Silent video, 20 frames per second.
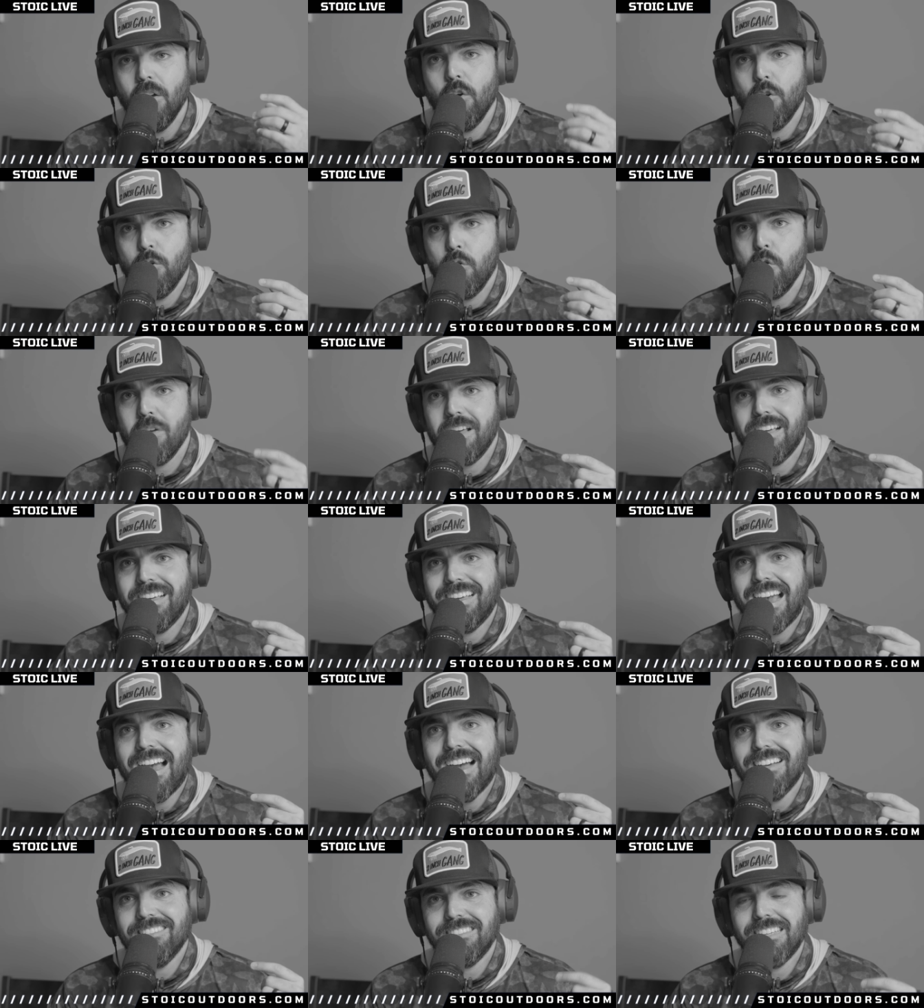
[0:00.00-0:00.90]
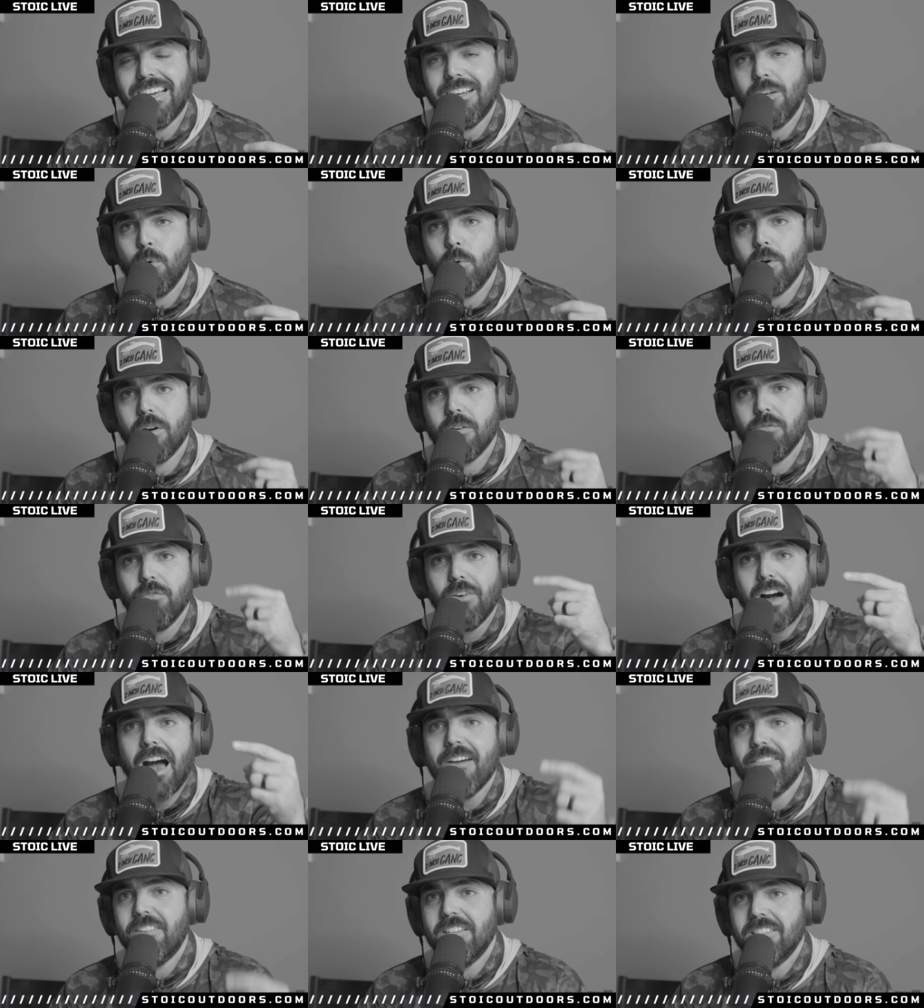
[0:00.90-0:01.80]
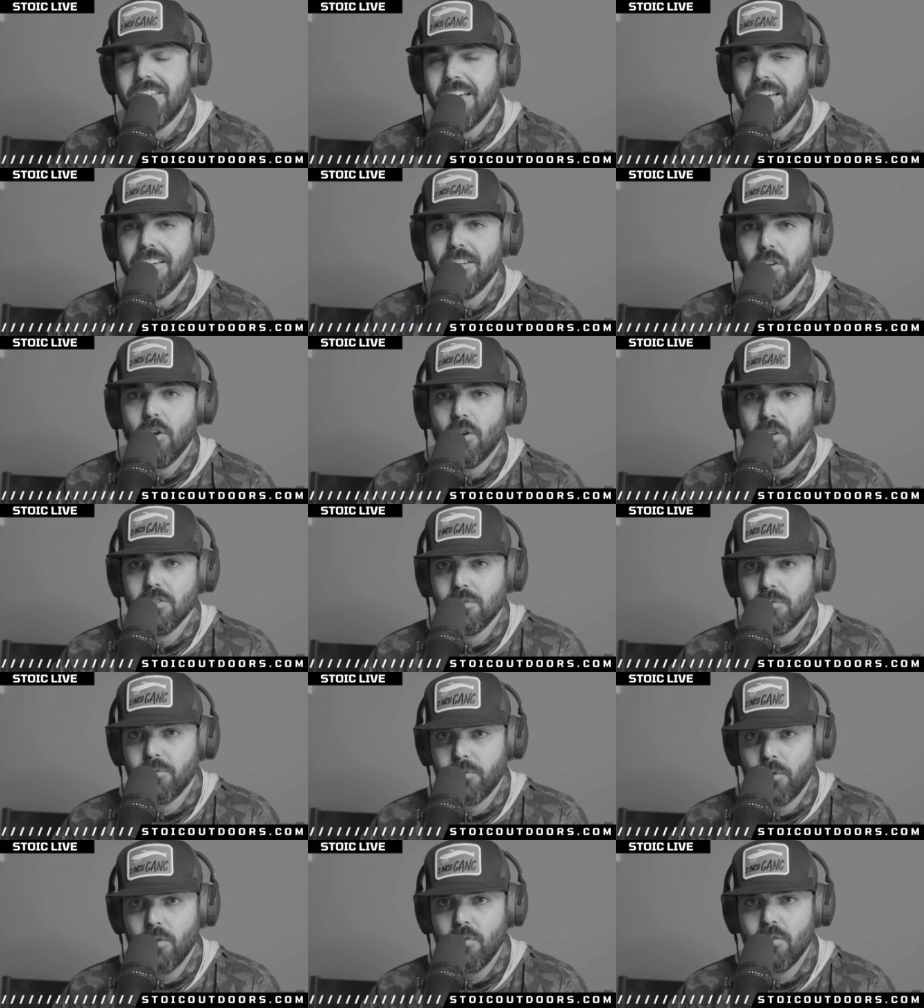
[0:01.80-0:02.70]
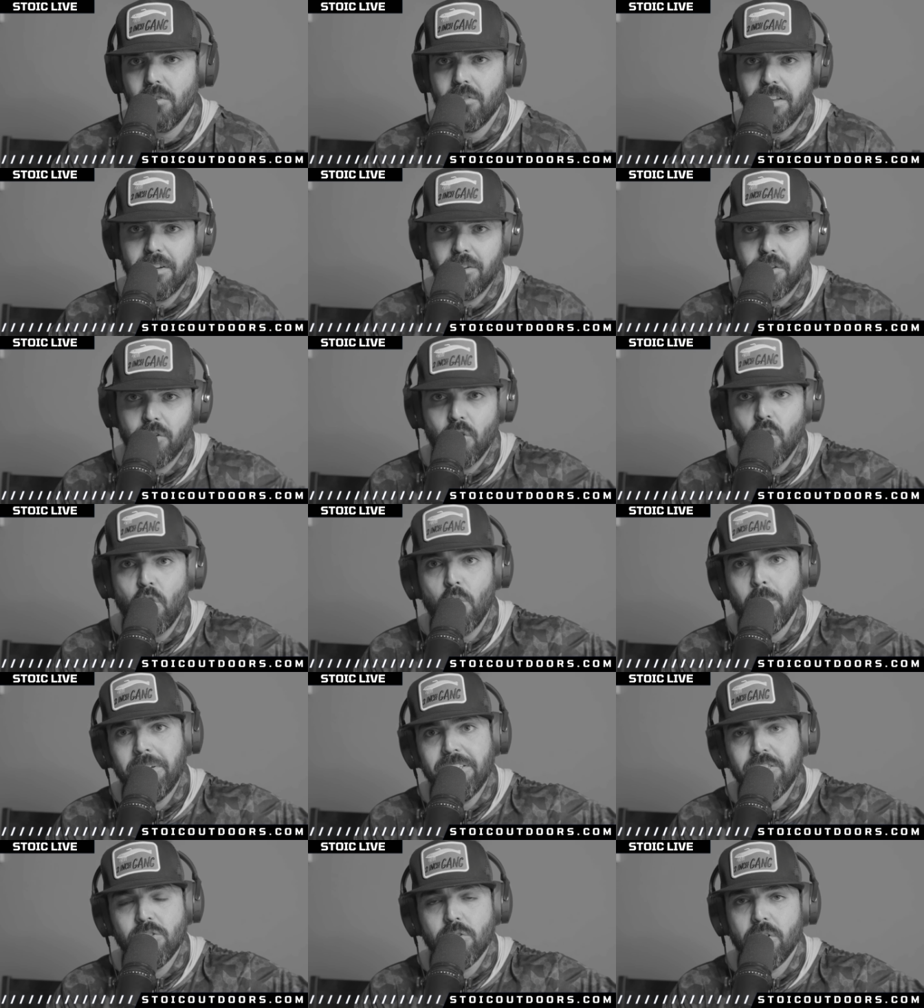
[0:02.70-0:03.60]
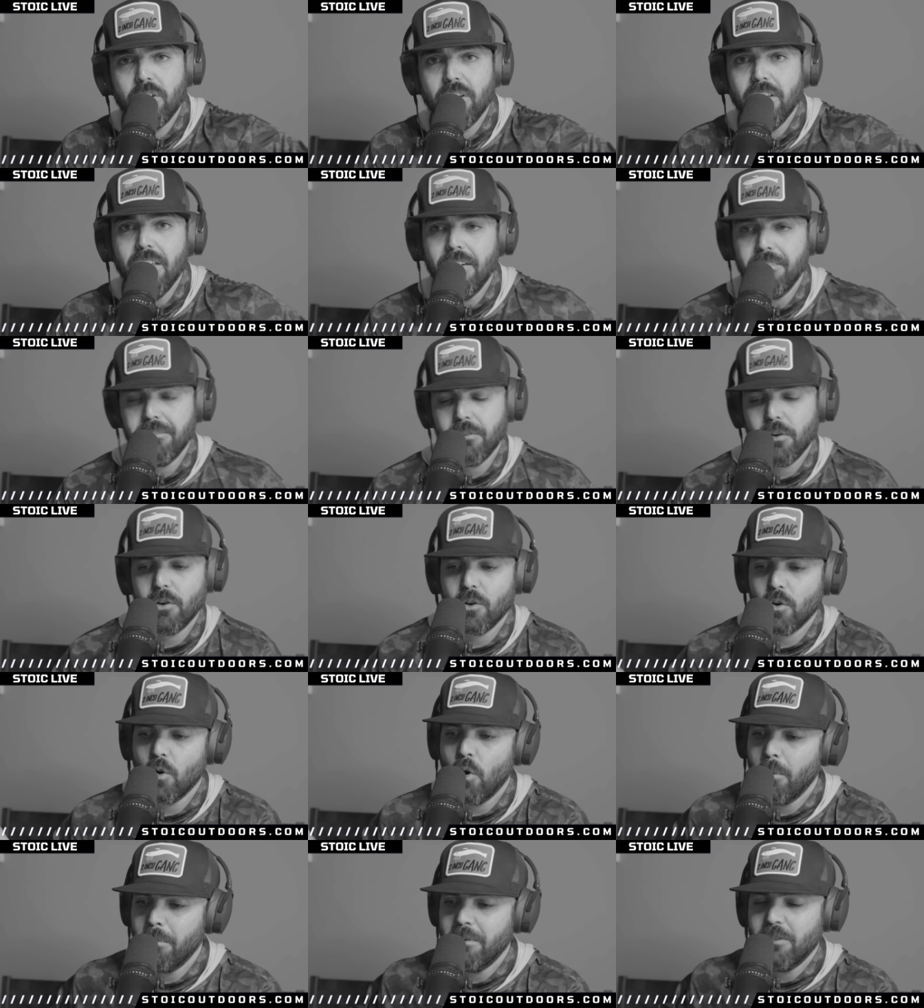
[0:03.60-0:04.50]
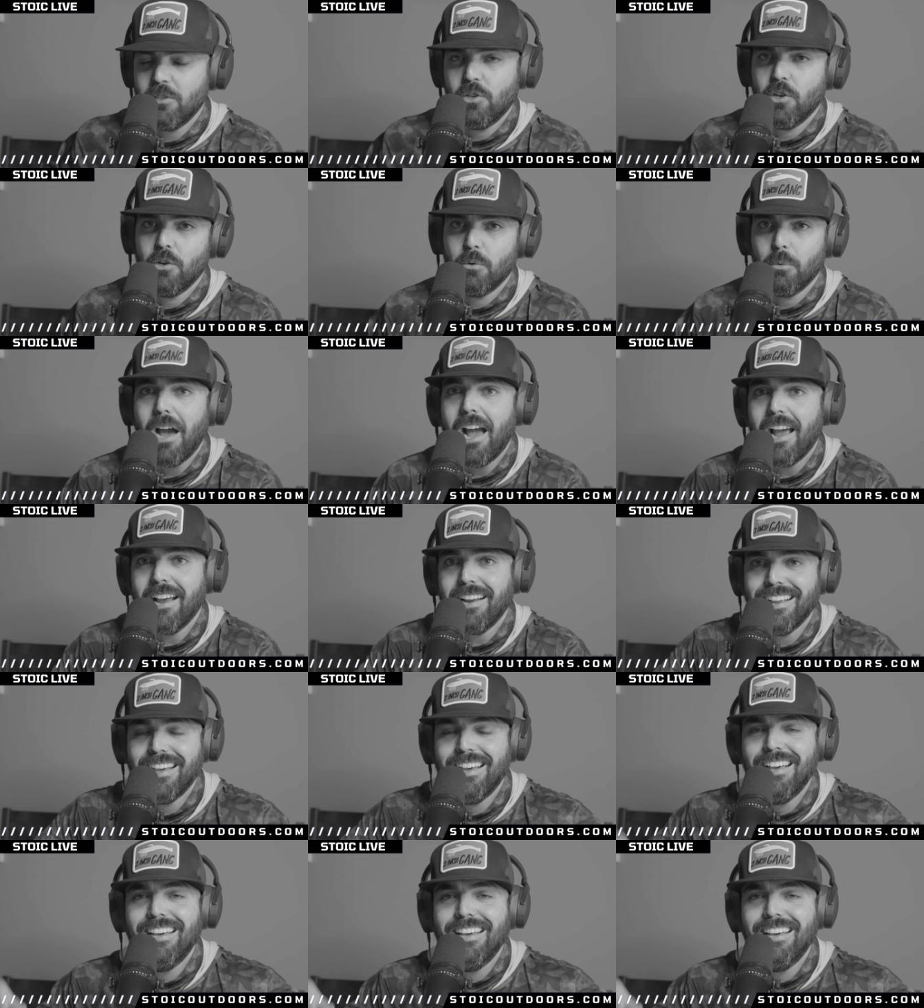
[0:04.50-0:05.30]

you can cast that lure five to 10 yards further than your homie to your left or your homie to your right.